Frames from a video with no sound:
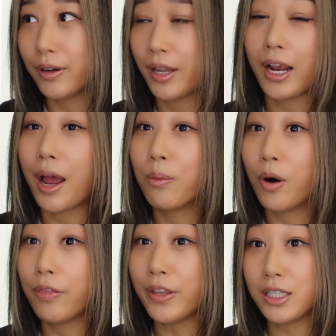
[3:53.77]
Like, I
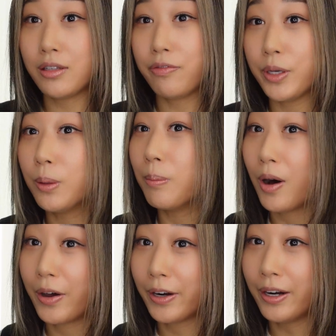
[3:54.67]
want this to feel
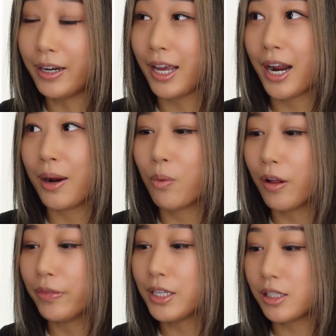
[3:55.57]
modern, and I
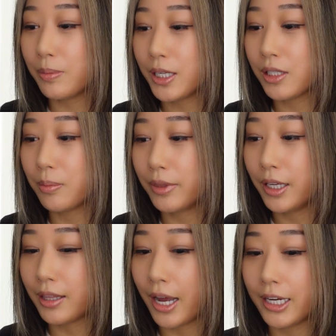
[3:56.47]
want this to be
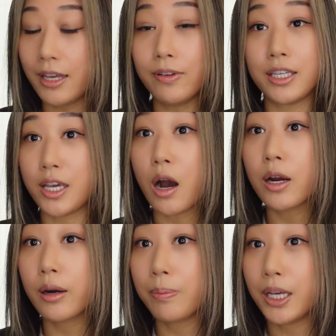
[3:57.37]
something that even
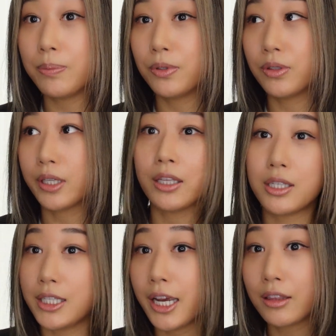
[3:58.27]
younger people can
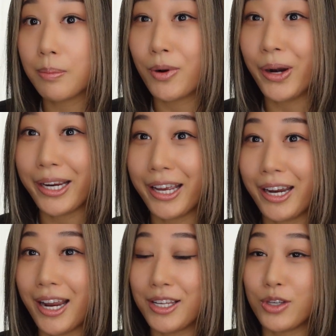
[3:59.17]
see at the
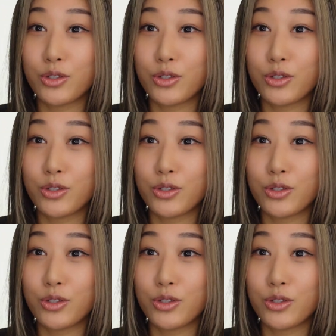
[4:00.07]
market and you